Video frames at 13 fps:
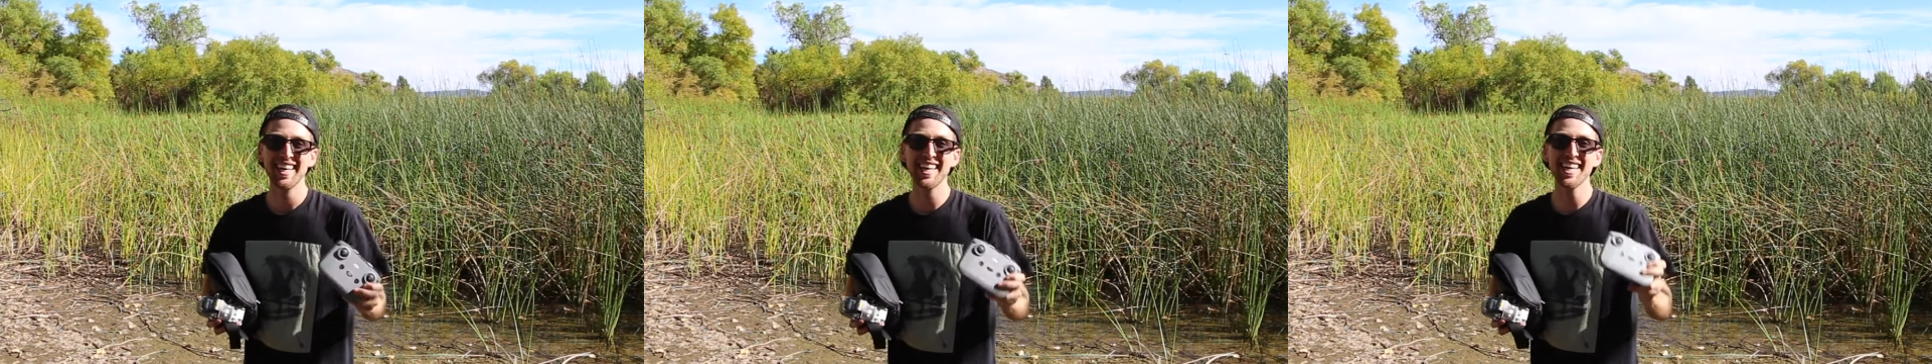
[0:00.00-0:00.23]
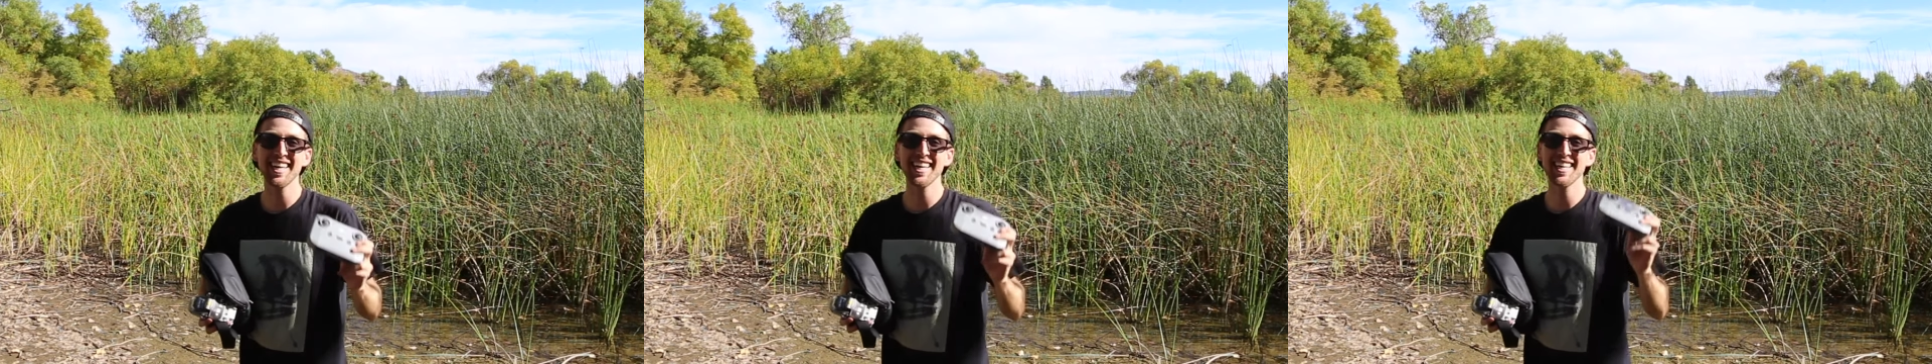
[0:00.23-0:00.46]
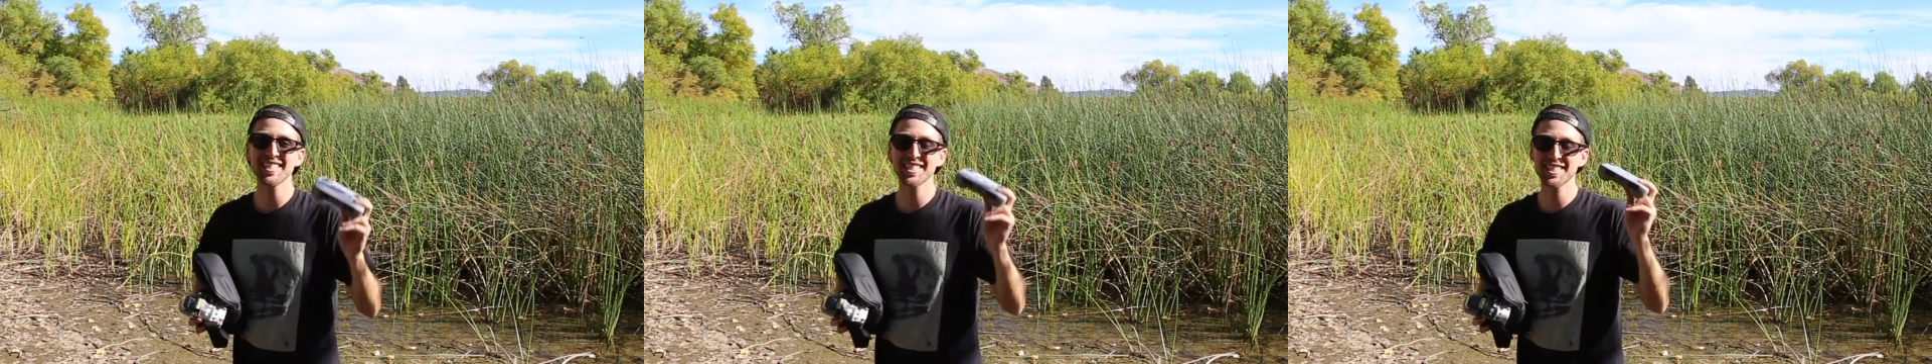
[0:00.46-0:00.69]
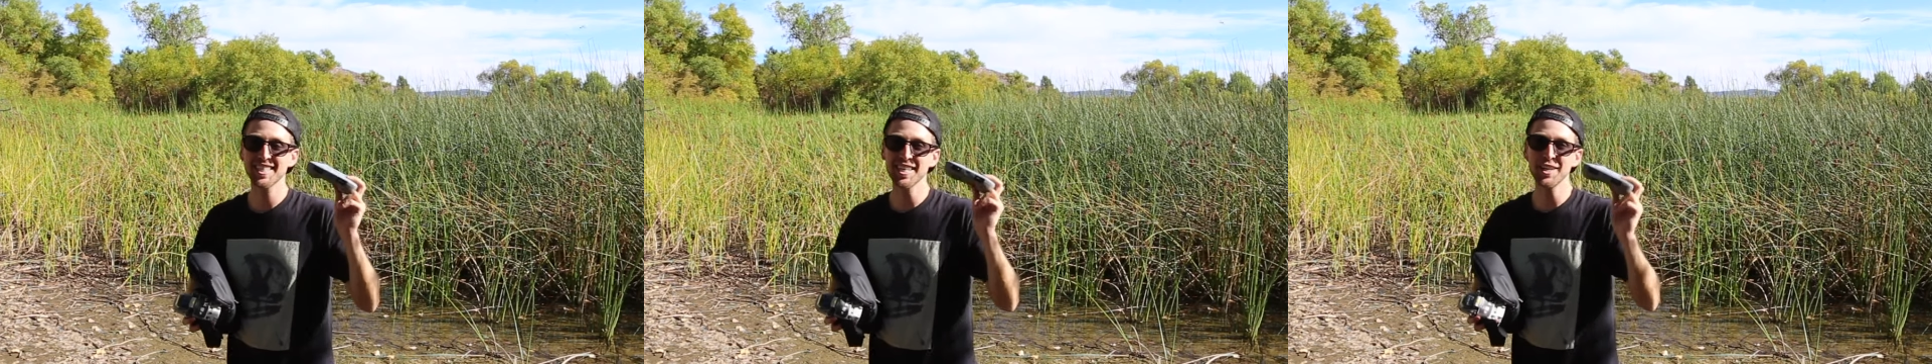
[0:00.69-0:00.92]

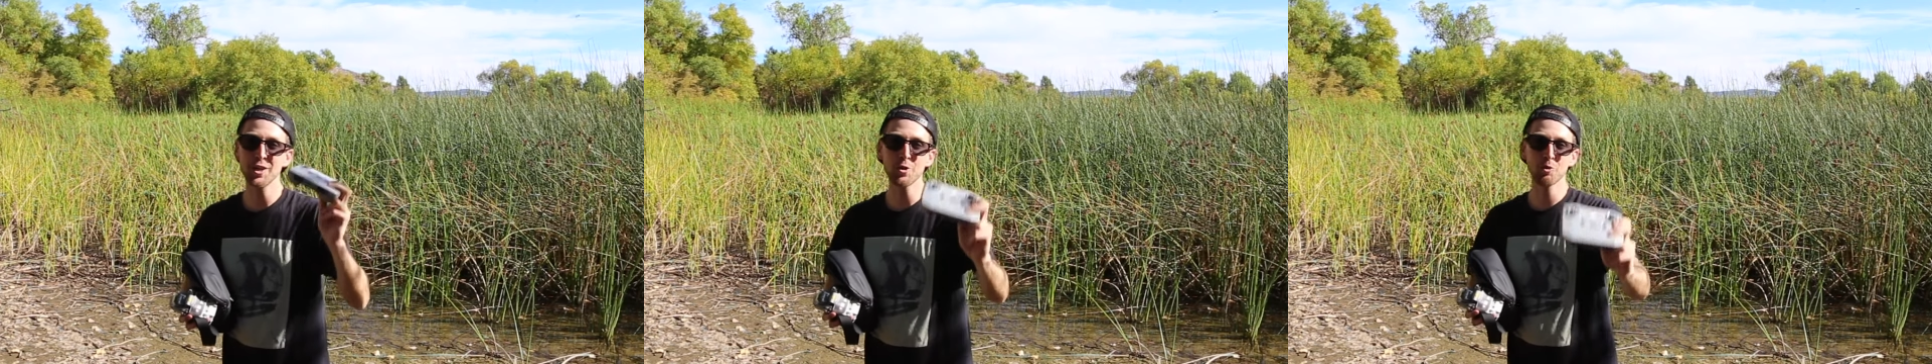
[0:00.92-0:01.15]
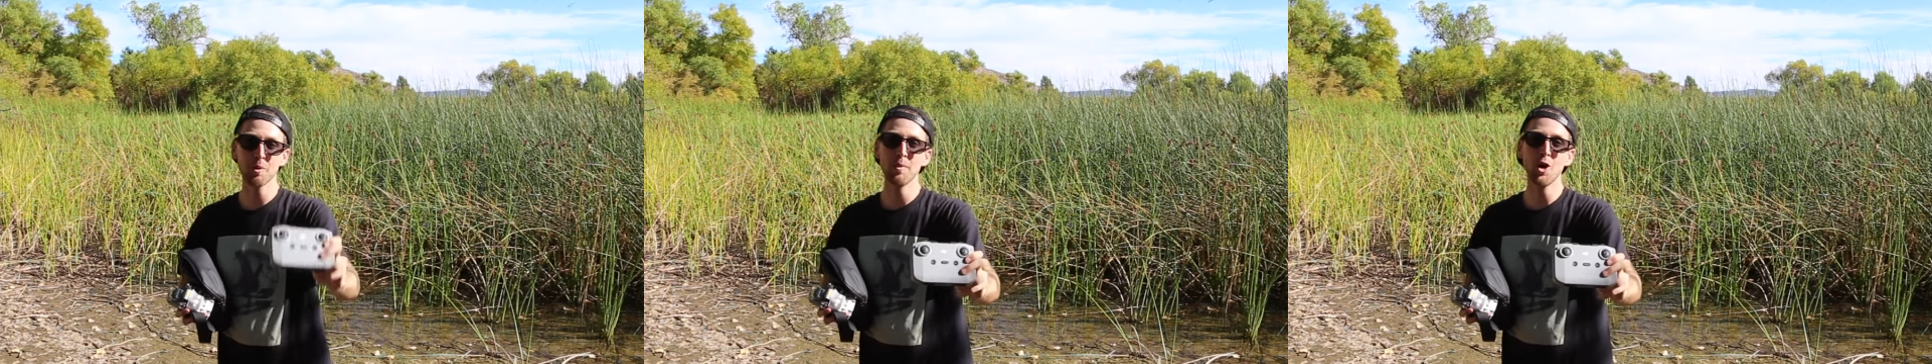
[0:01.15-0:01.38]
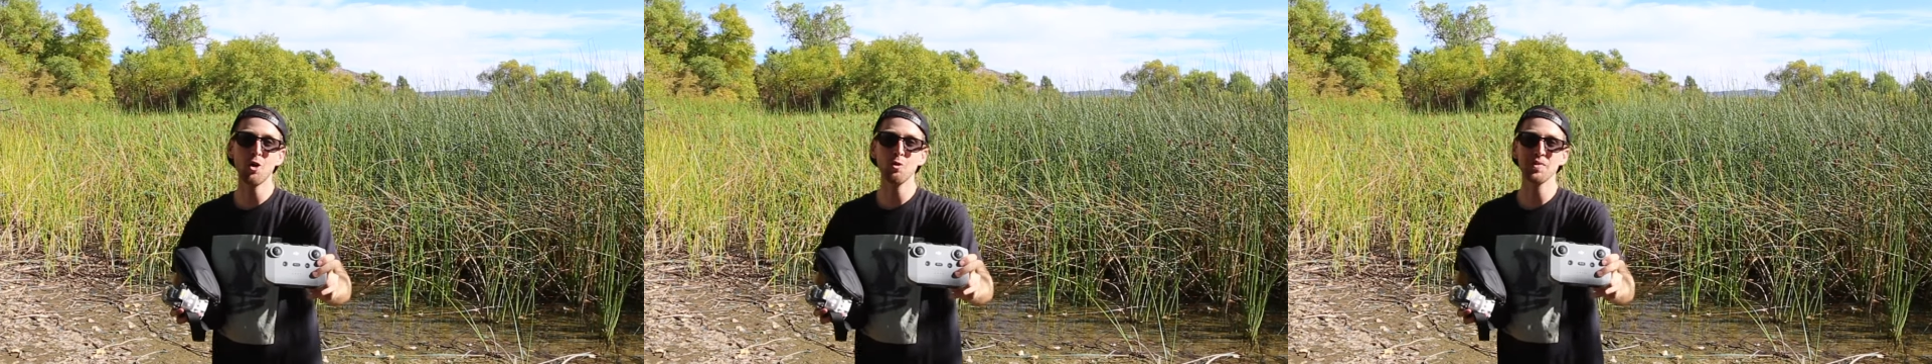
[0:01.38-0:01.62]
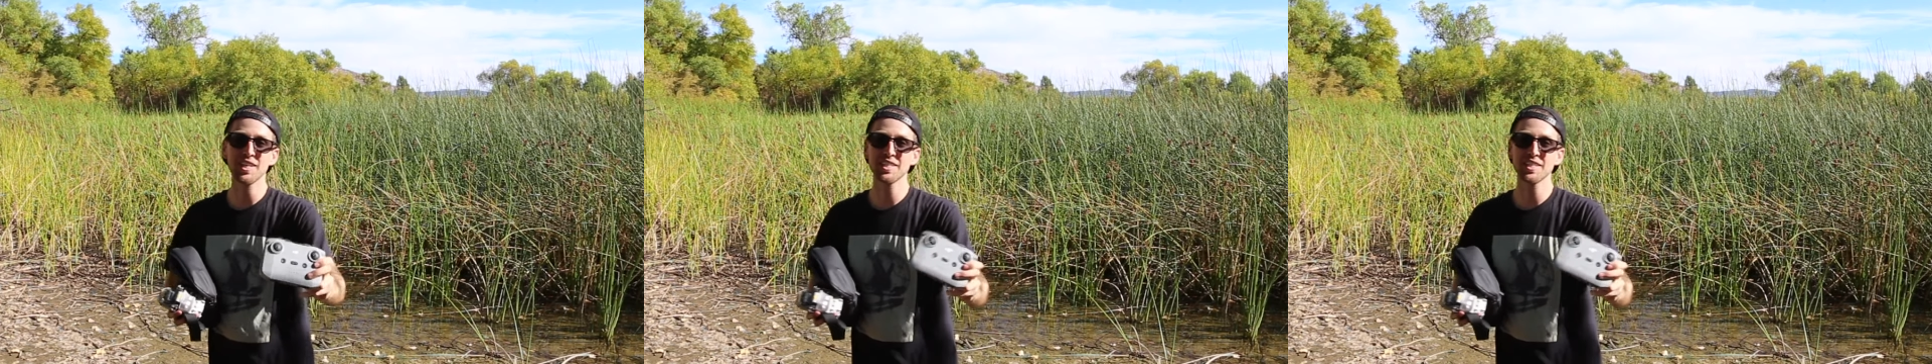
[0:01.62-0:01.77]
is the new remote.